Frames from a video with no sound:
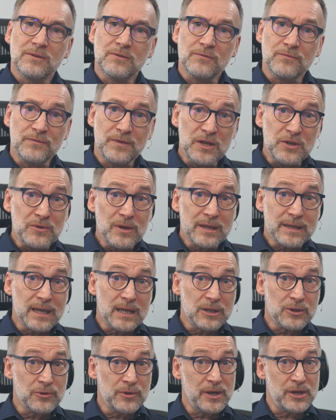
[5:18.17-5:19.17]
visual
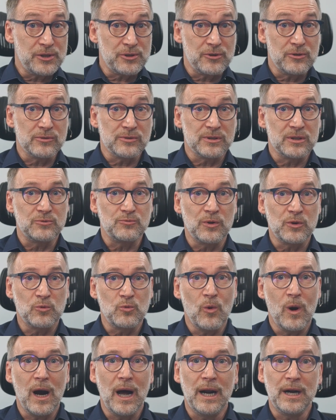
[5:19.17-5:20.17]
calculations
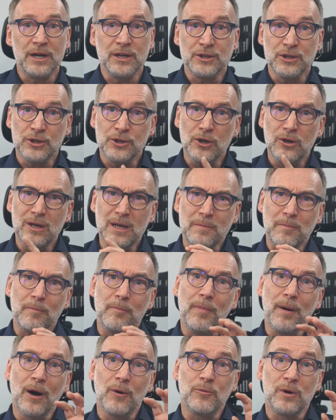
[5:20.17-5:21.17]
require not only
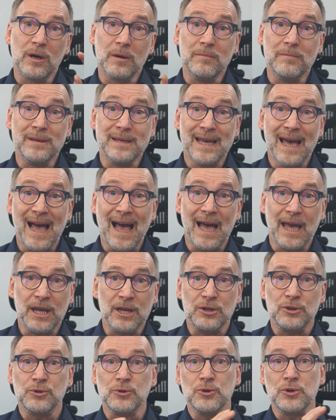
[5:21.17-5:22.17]
Power
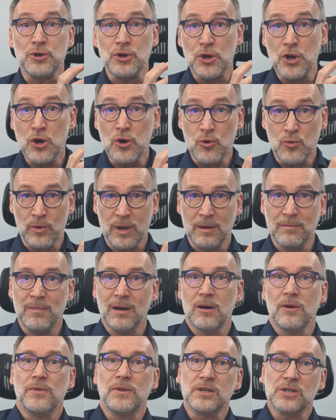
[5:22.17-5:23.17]
BI to know
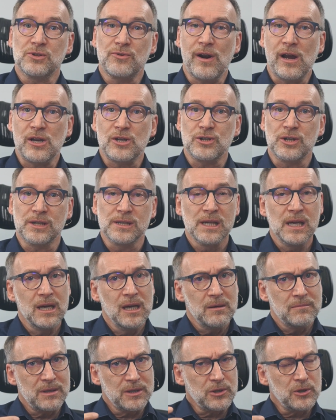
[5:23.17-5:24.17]
about this structure,
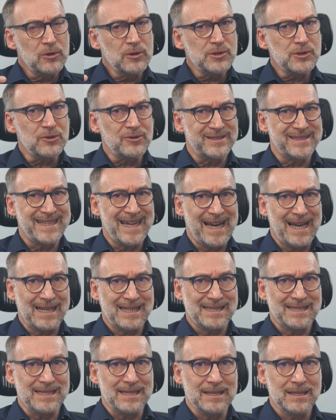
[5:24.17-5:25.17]
but also
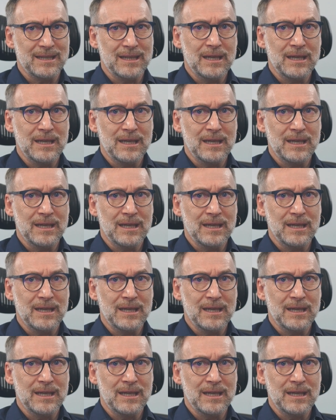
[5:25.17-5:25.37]
DAX.